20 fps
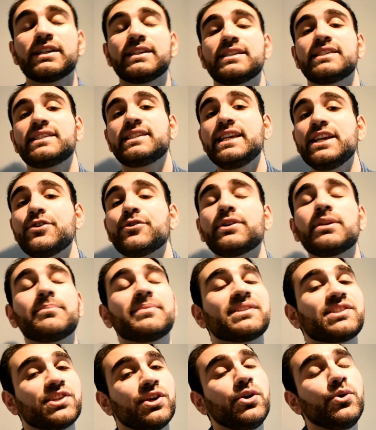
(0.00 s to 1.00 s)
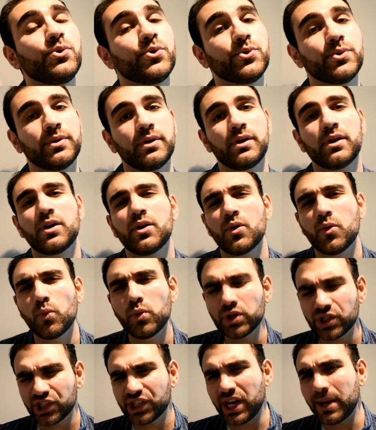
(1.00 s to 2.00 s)
Secret number two,
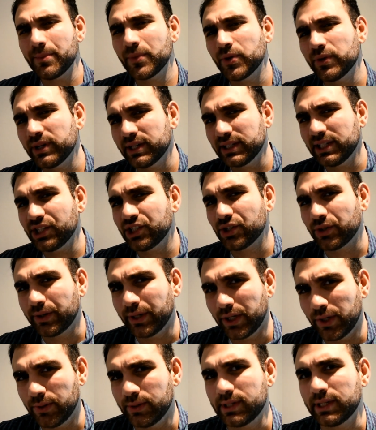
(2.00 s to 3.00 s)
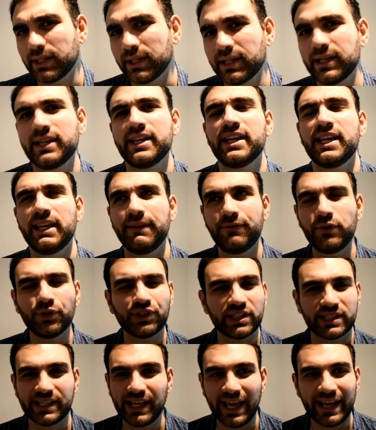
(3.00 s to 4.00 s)
what shampoo and conditioner are you using? If you're
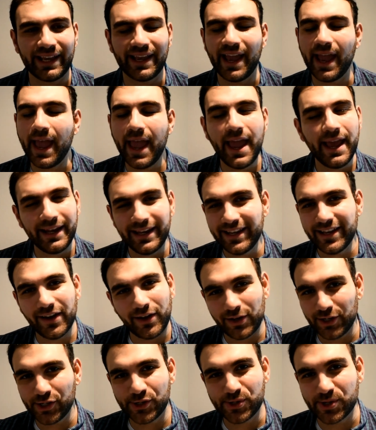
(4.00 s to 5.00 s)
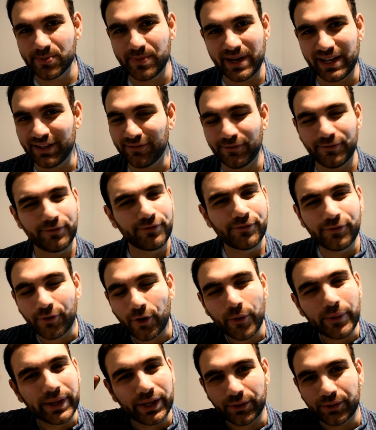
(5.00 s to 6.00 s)
just getting any high street brand and
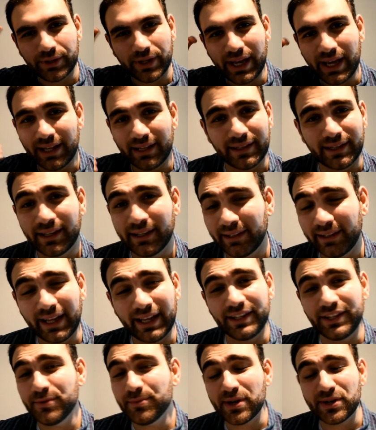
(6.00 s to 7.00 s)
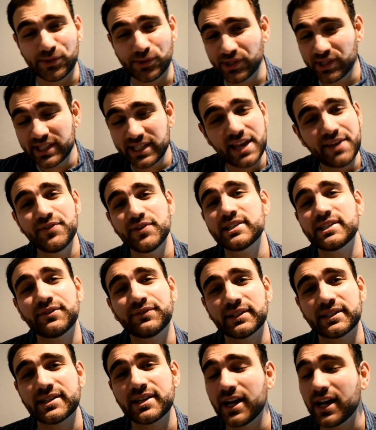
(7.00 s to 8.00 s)
throwing it on your head, then you might as well save
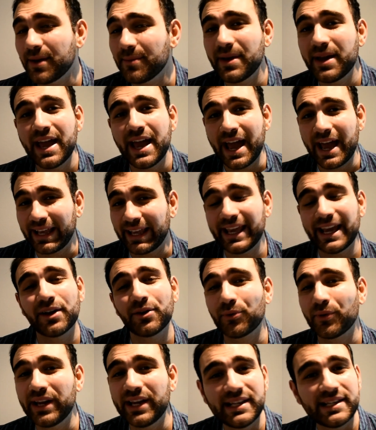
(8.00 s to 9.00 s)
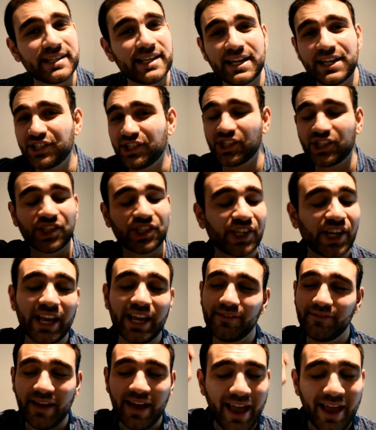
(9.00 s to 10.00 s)
yourself the time and get a razor and just
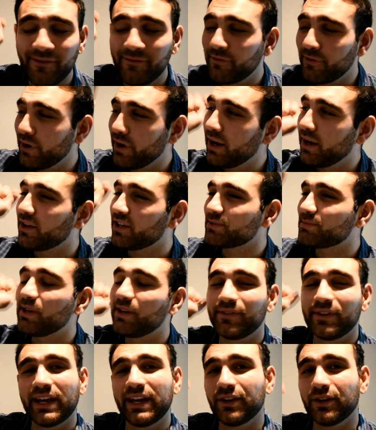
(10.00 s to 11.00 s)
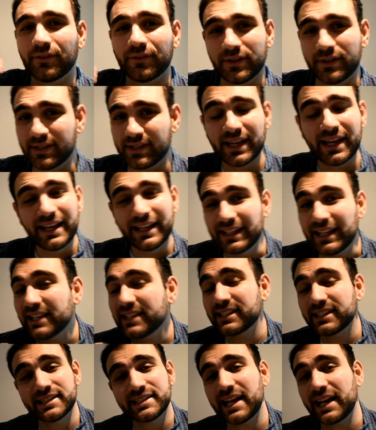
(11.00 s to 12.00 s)
shave every last bit of your head off, because
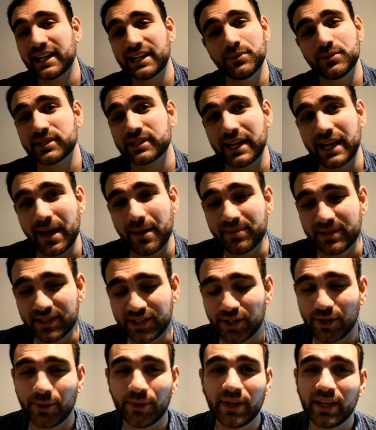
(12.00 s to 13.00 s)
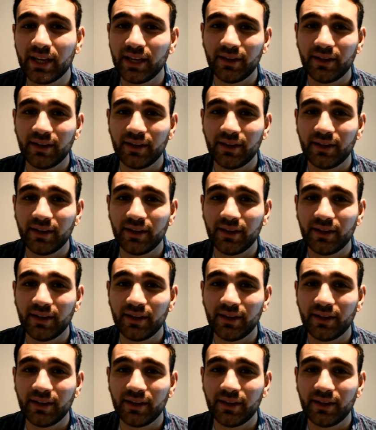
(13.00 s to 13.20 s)
that's exactly what's going to happen to you.